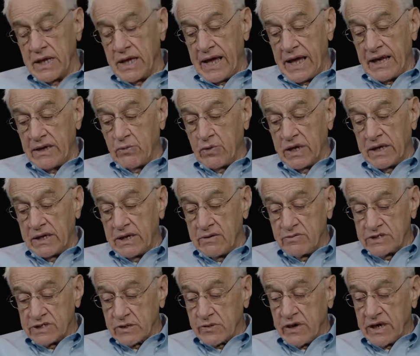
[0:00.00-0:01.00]
Anyway, he
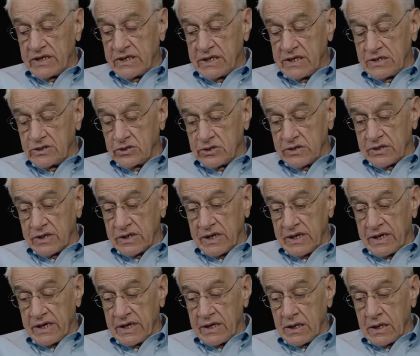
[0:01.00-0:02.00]
was a great teacher,
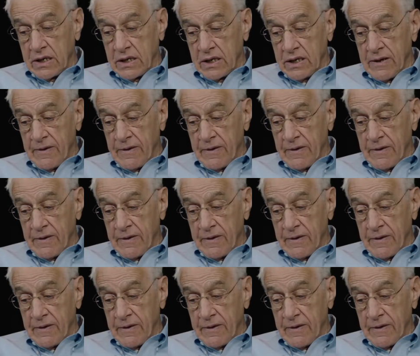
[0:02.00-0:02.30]
and